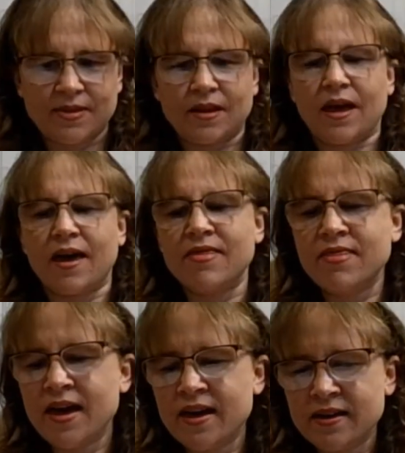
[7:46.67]

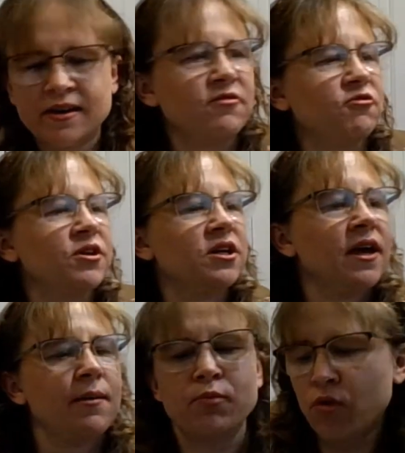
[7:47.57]
then if we look
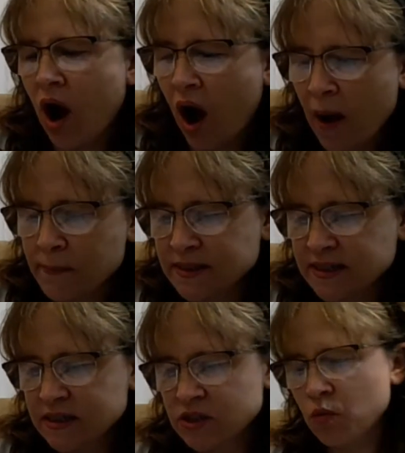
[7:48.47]
at
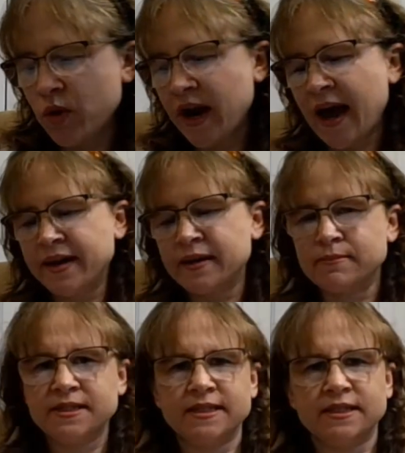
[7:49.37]
props, so what
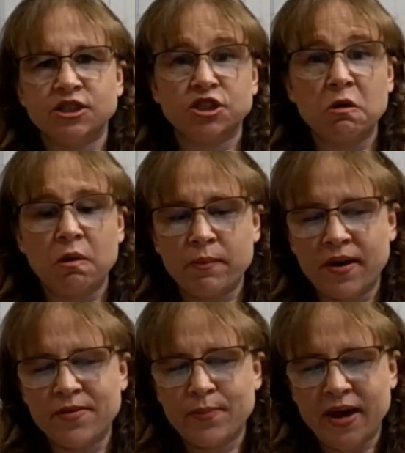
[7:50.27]
items need to show up on
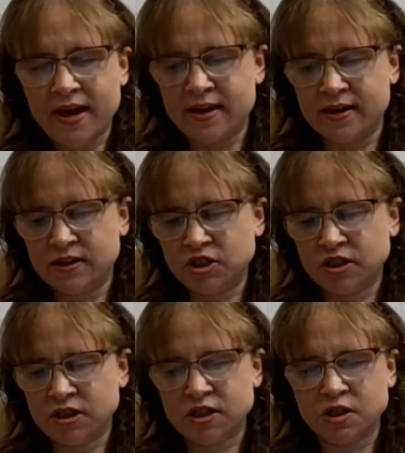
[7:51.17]
the page
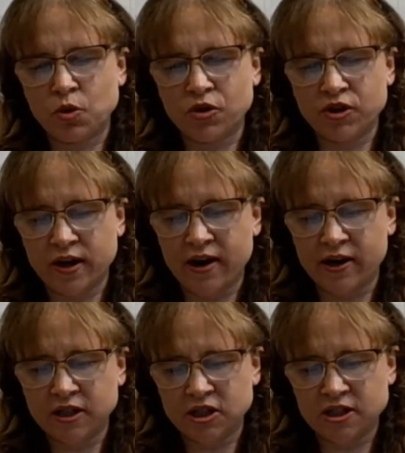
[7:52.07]
to support the
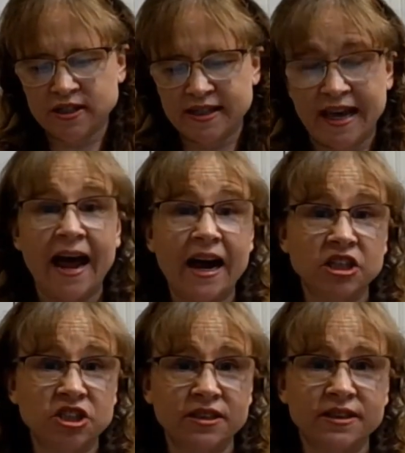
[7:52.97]
characters and the
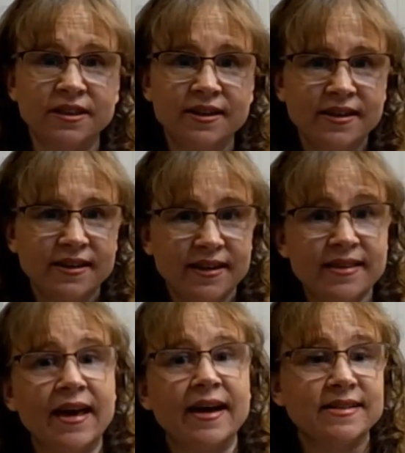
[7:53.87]
action in
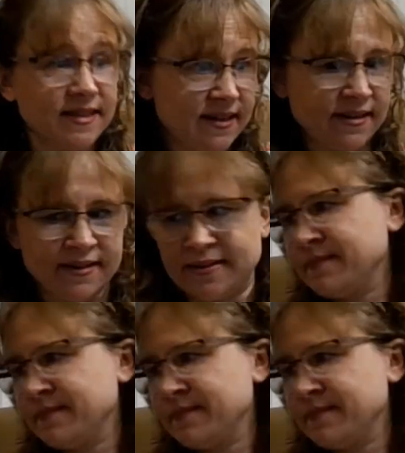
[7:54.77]
that scene.